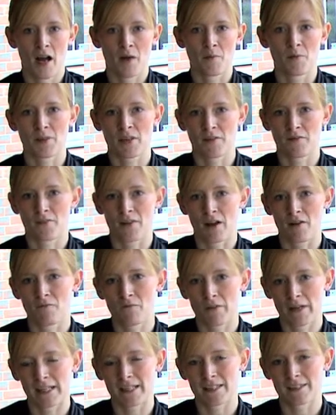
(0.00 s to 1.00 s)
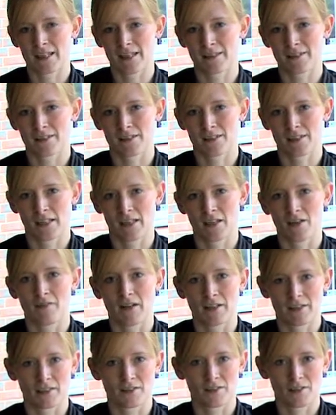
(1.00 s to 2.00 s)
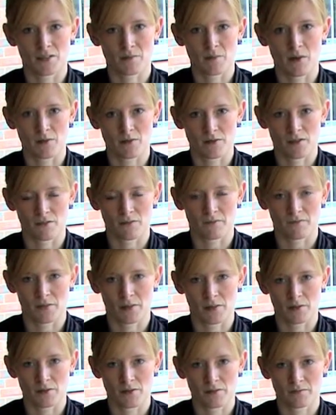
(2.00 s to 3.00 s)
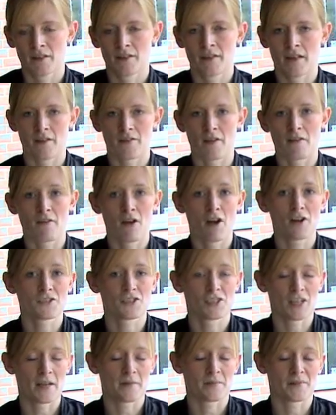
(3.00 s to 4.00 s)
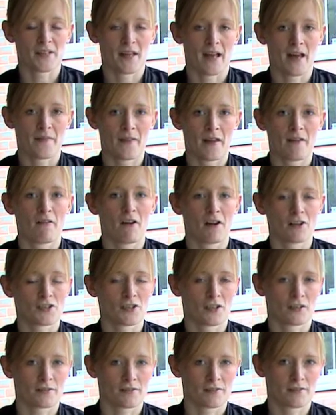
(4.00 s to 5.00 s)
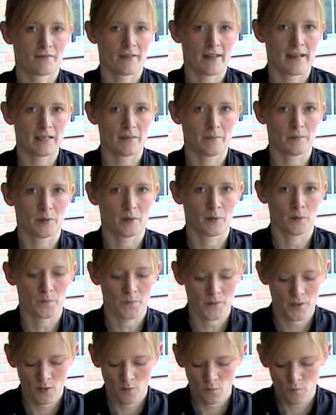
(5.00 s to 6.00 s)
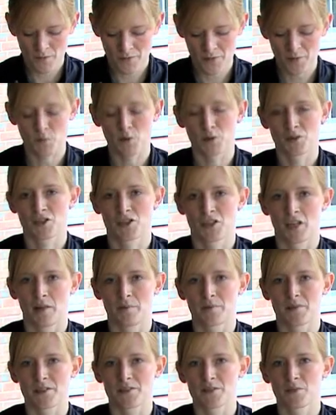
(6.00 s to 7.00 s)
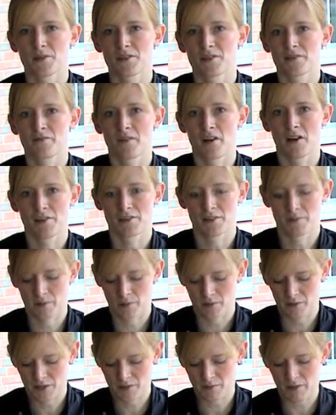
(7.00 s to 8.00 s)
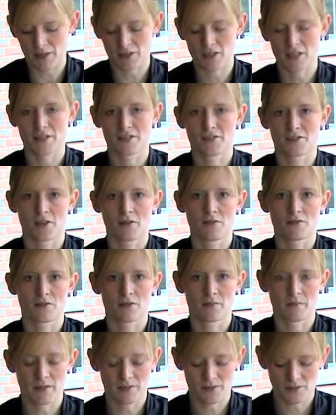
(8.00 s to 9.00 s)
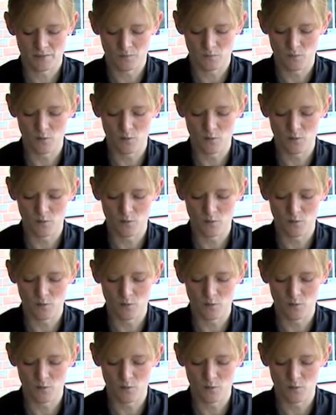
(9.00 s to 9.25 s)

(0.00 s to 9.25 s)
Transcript: and will give you that real intensity of adding the smoke to your food. Now there are chips and there are chunks available. With the wood chips, it's always advisable to actually soak them in some